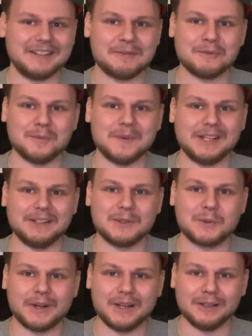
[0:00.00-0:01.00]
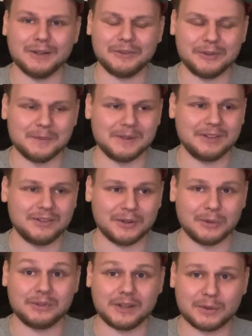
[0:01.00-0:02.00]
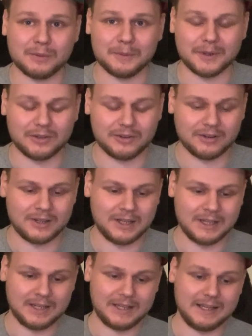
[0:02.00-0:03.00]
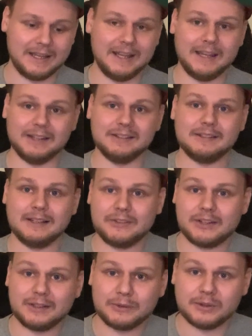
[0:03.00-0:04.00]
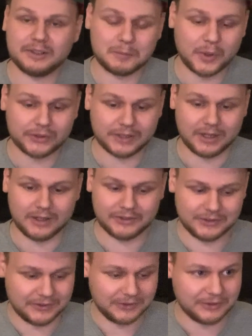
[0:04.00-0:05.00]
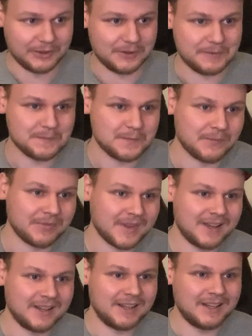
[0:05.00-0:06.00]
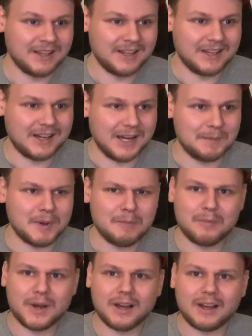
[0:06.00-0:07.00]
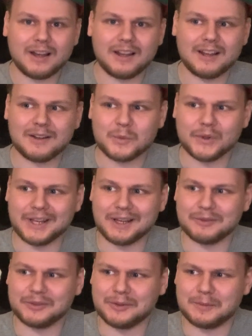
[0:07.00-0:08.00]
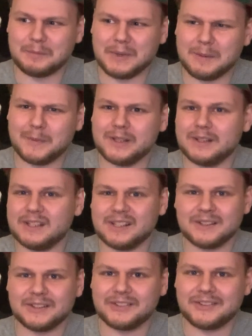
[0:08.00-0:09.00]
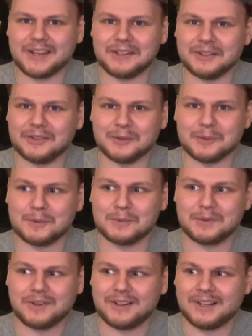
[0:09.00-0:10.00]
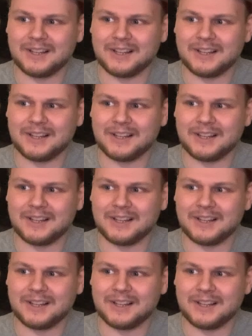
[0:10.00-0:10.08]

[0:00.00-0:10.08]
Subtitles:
that would mean quite a lot to me. So thank you very much, and let's get into the podcast. So I remember when I was maybe 10 years old,